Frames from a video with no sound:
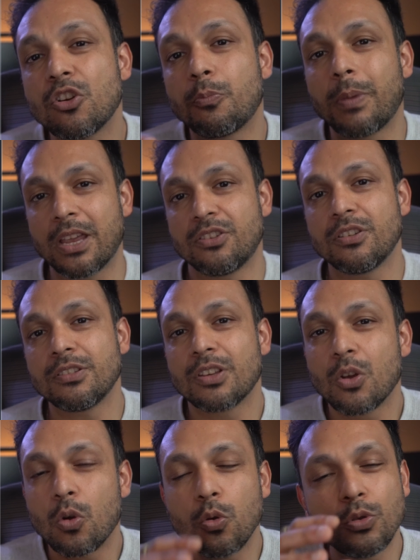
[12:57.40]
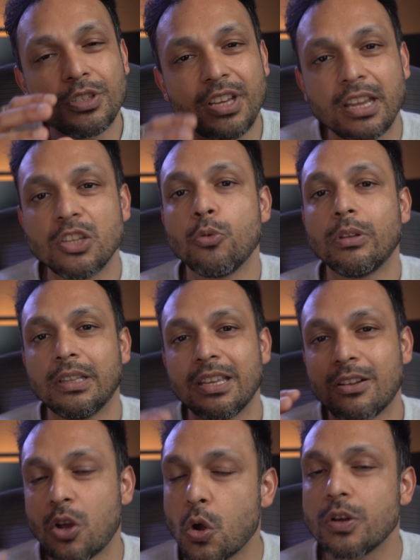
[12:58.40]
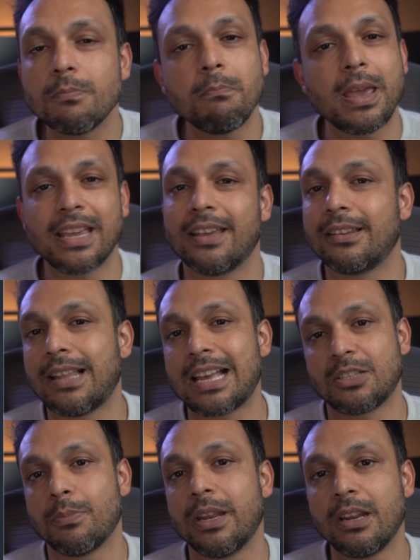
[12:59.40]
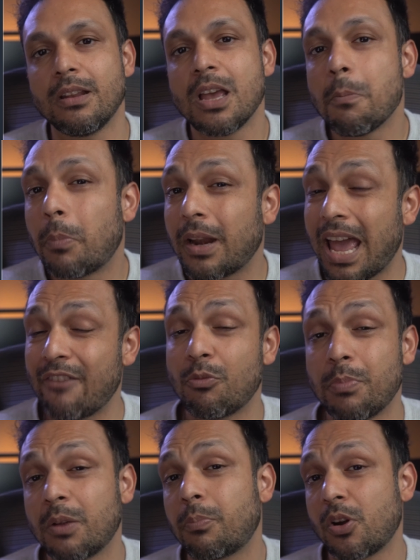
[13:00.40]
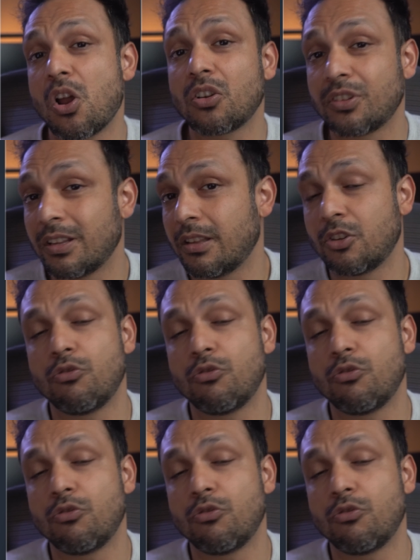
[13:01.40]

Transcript: your patients who genuinely couldn't make it last minute but have a big production in their